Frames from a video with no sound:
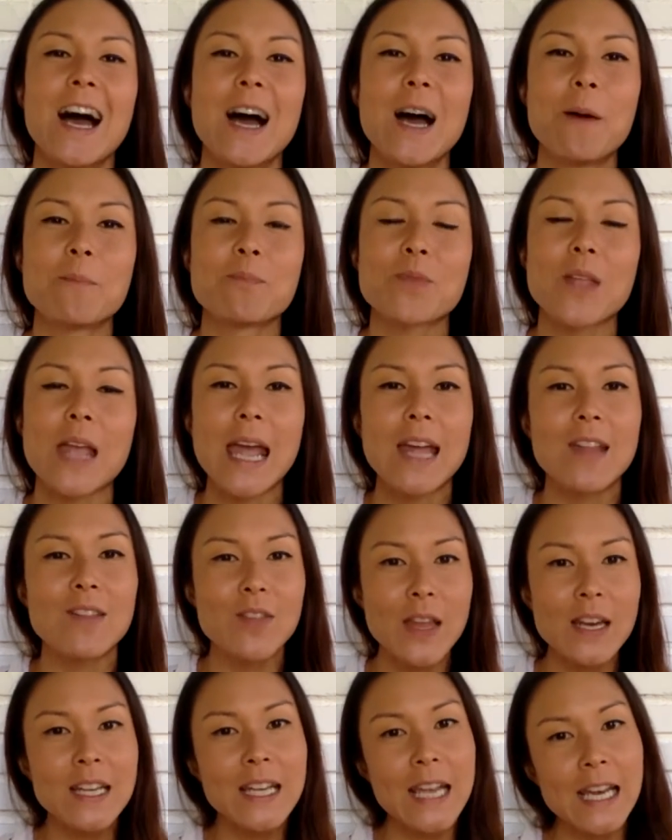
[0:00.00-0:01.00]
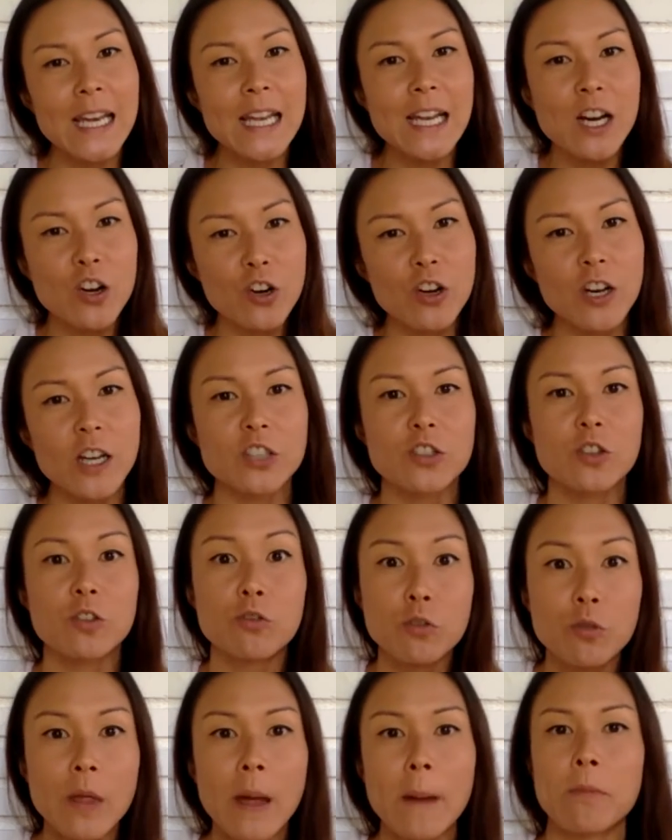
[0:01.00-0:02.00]
um, and then gaining courage
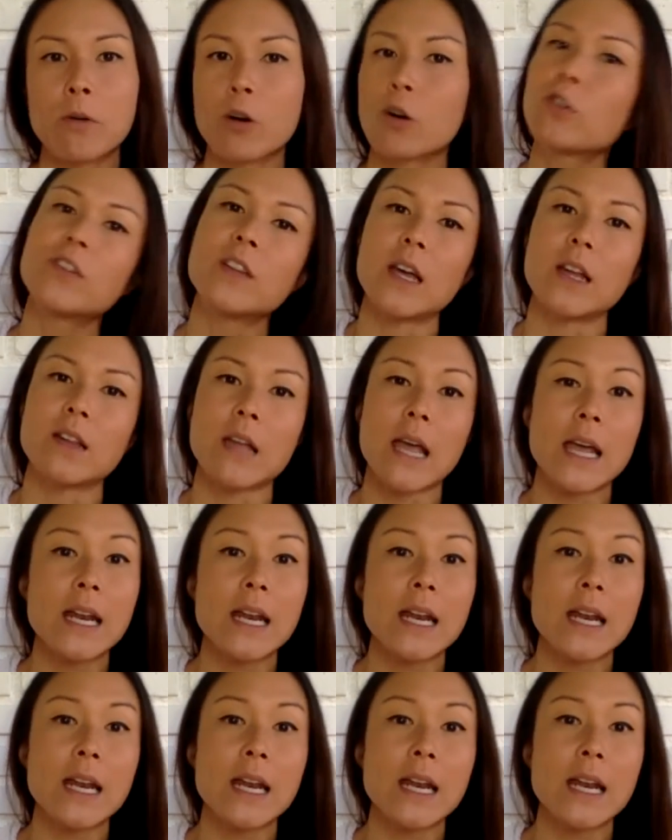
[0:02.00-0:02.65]
through that process.